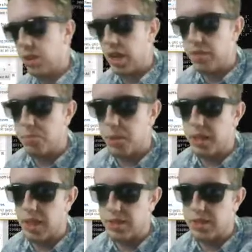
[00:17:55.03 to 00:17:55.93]
kind of
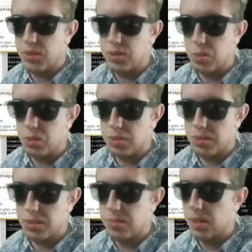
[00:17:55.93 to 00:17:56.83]
playtesting this
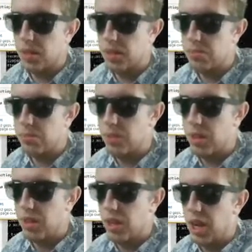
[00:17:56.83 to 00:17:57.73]
world.
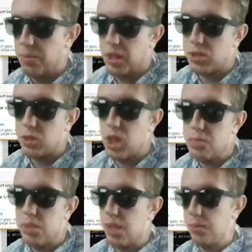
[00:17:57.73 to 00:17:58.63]
I'm not sure how
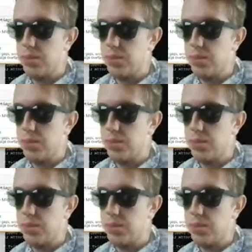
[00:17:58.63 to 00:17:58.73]
many levels